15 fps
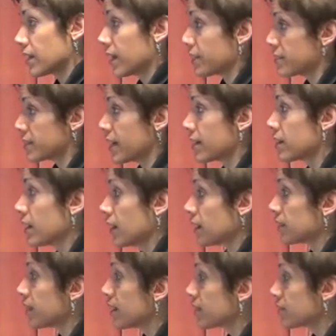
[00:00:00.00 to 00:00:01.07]
And I said
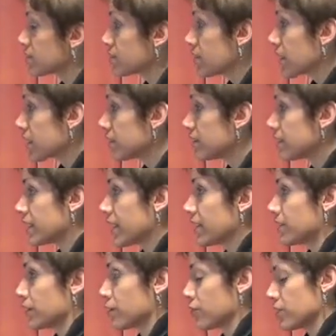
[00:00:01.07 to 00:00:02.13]
life is not easy
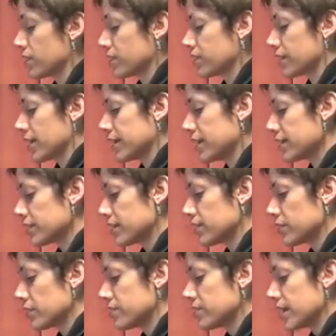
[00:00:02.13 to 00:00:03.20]
out there for these guys, and
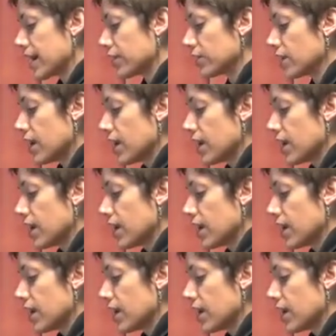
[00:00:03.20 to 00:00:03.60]
it turns out